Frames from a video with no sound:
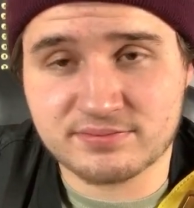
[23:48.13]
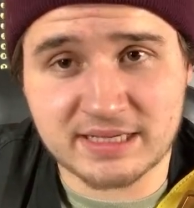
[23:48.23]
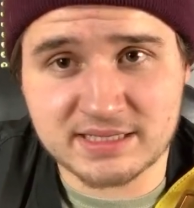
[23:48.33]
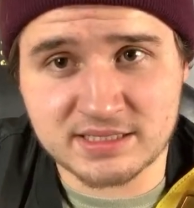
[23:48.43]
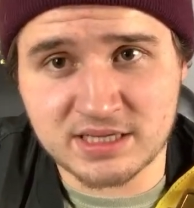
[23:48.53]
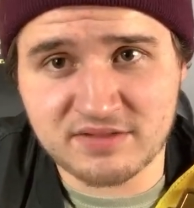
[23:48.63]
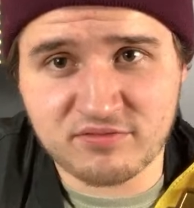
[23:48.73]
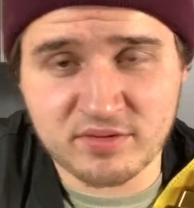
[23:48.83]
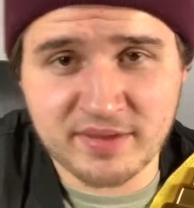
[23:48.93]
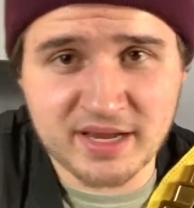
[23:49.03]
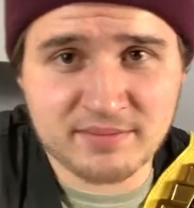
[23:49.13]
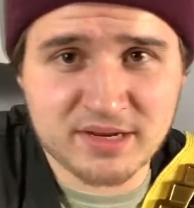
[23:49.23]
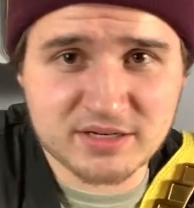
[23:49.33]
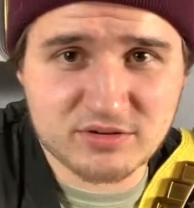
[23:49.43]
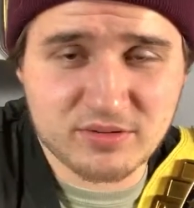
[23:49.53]
That's a tough one, man. I'm
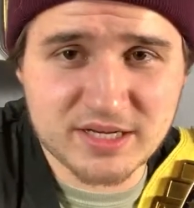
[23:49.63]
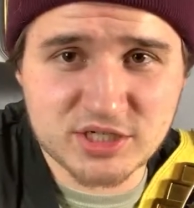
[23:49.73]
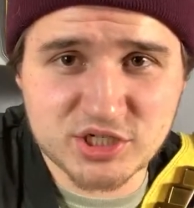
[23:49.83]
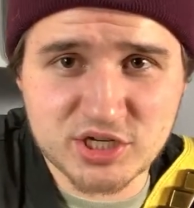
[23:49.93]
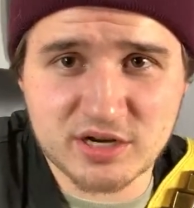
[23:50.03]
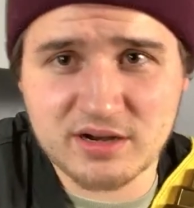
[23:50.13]
not quite sure.